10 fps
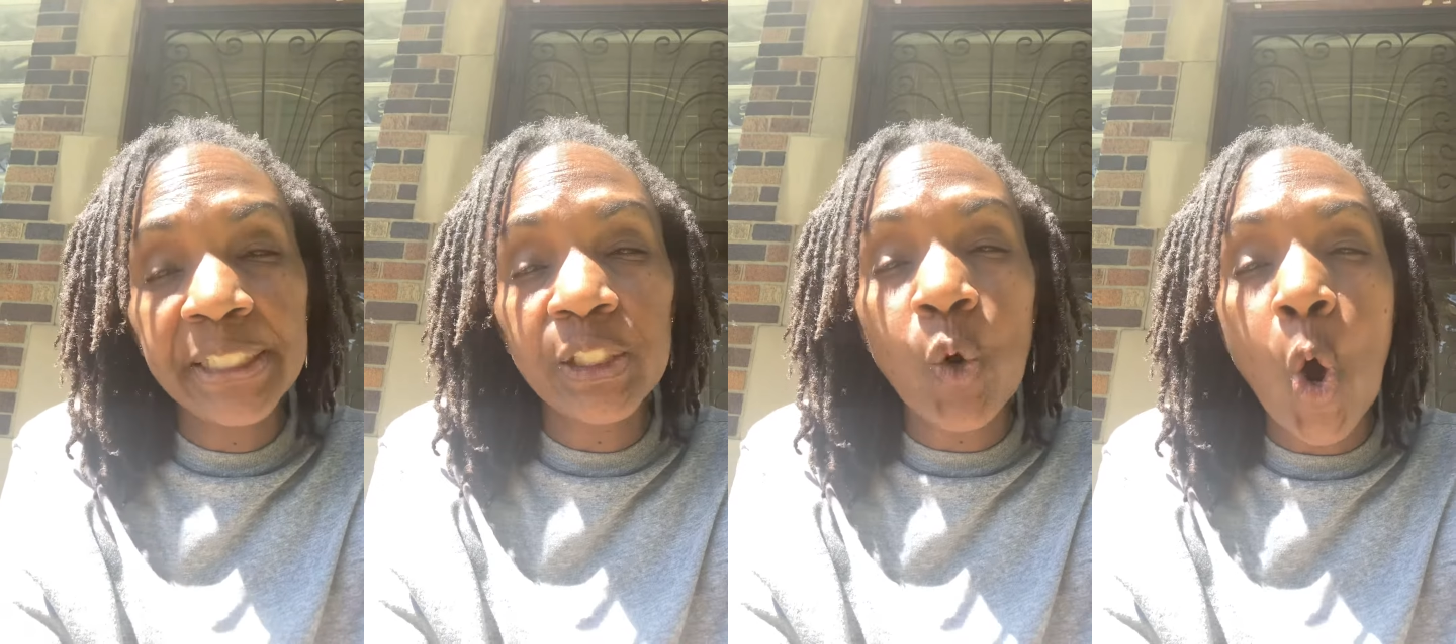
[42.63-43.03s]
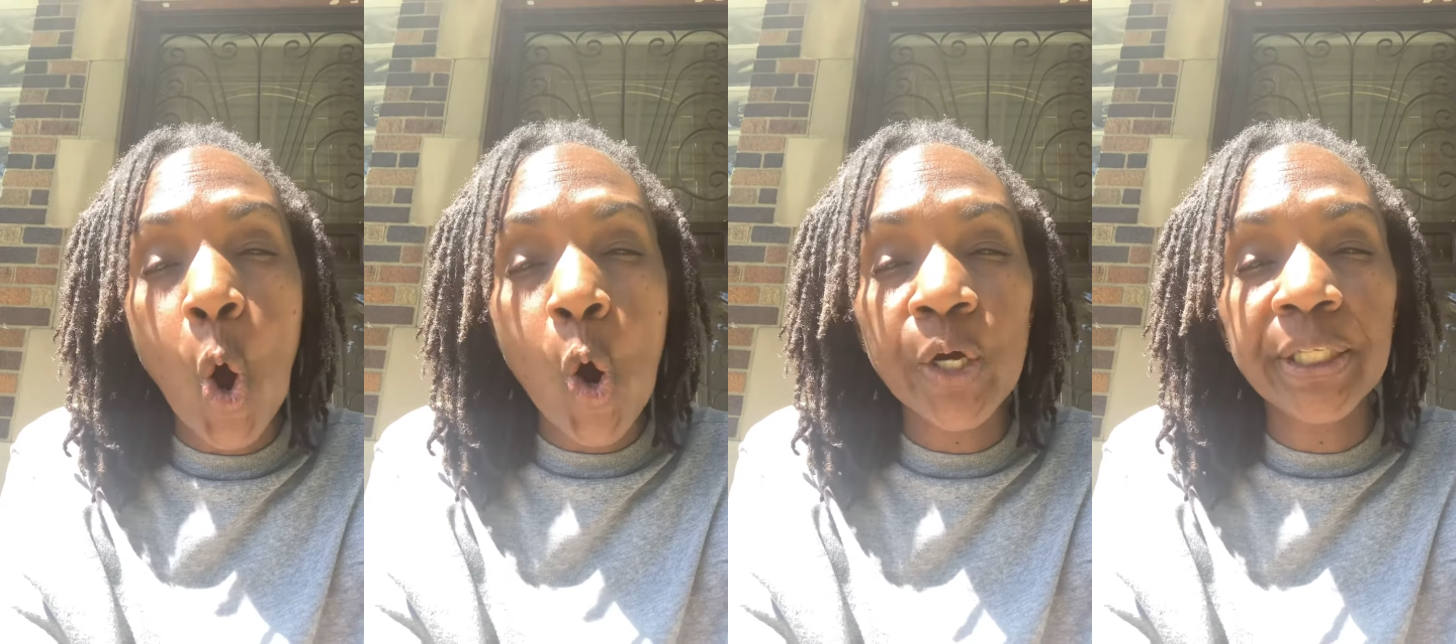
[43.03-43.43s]
So
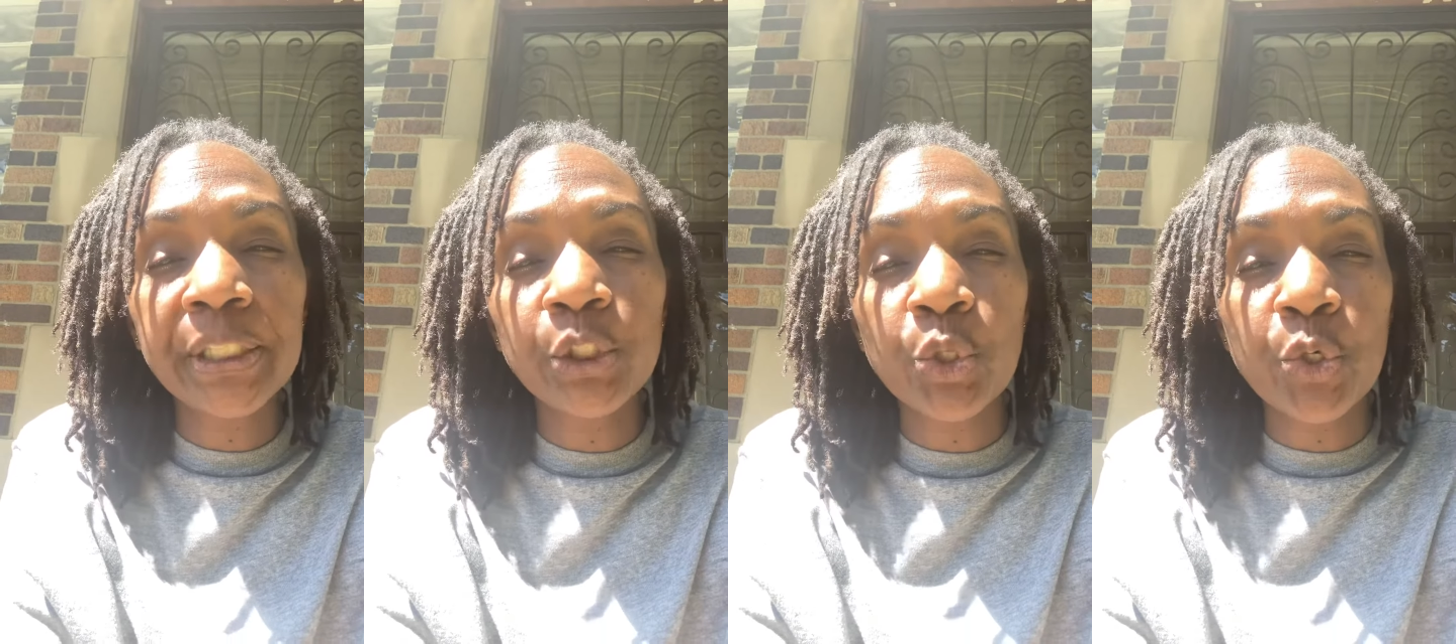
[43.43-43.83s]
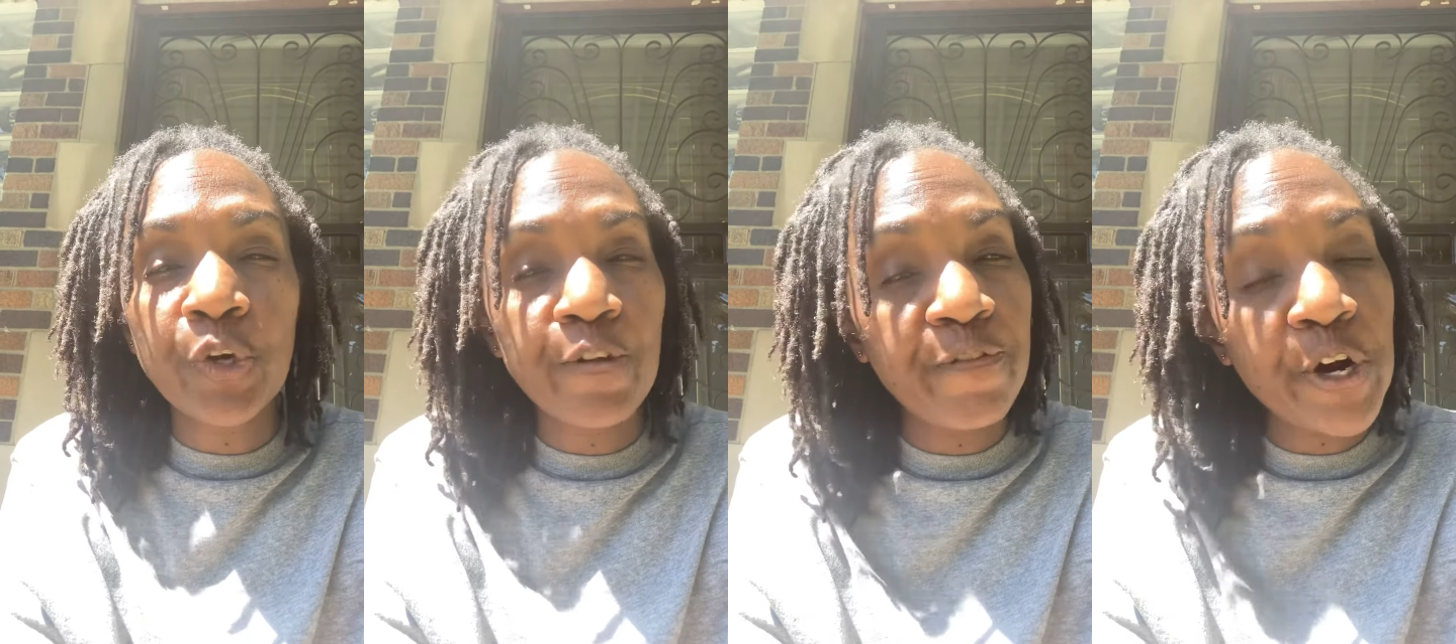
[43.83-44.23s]
August the
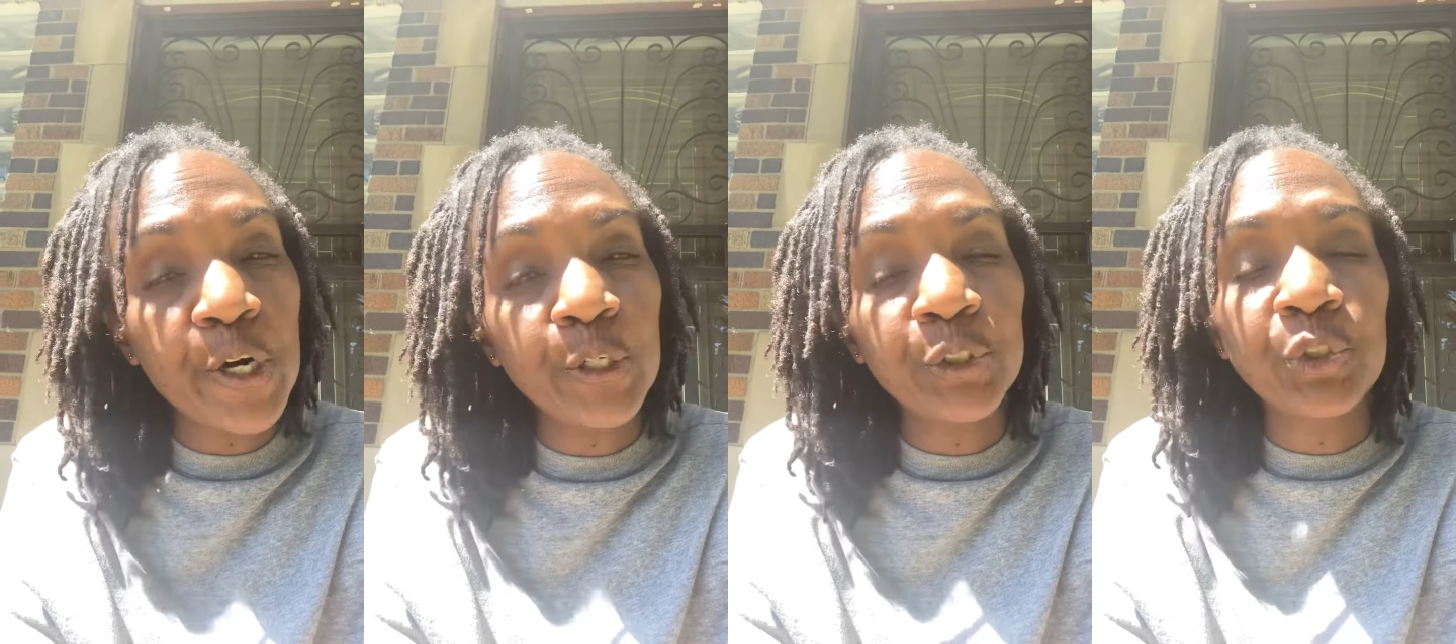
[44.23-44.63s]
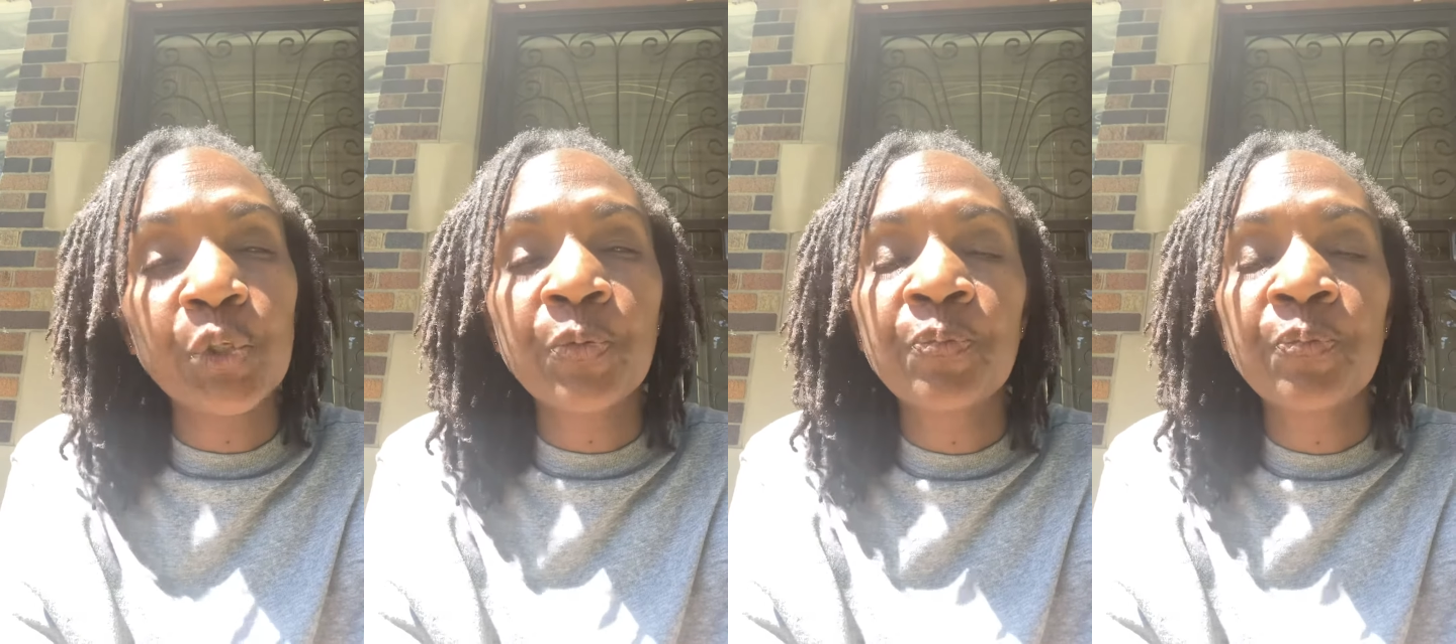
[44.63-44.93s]
31st,